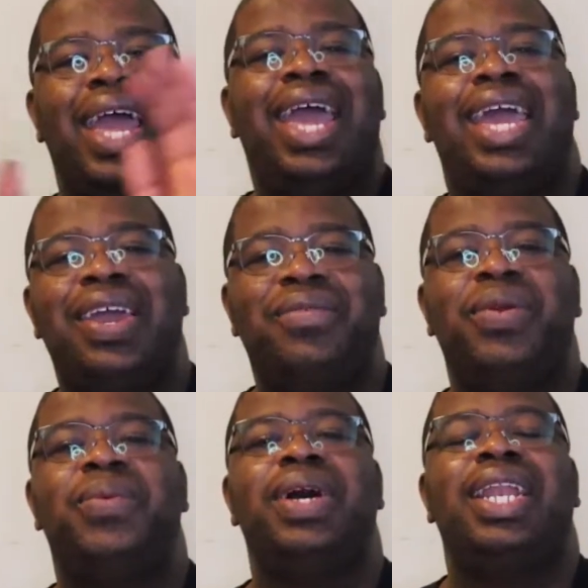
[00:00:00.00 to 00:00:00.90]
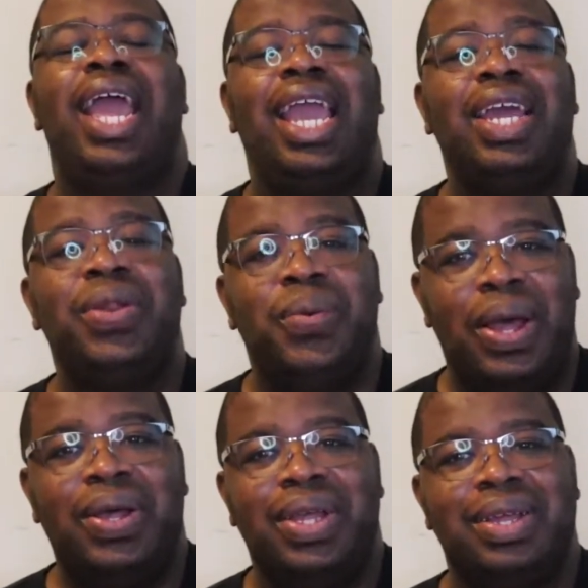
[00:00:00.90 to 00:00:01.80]
Hey everyone, and
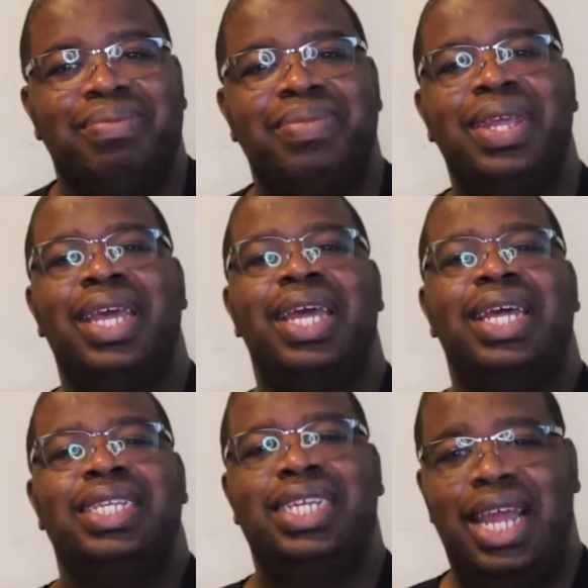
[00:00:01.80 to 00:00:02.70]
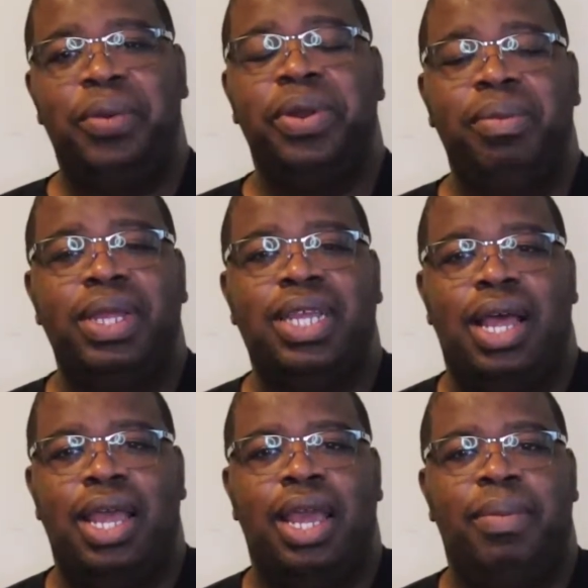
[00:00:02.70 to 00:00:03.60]
welcome. Today we're going to be
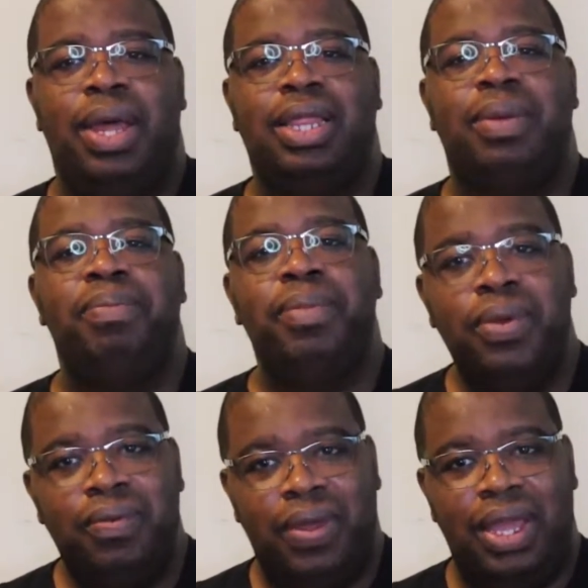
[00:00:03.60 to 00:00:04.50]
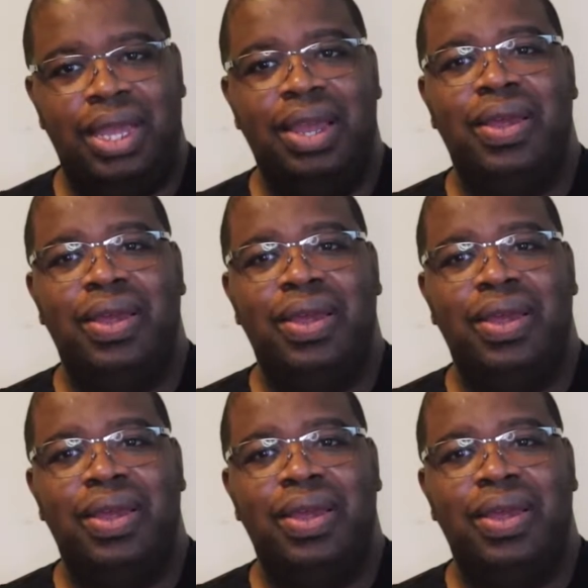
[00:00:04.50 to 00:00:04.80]
talking about the movie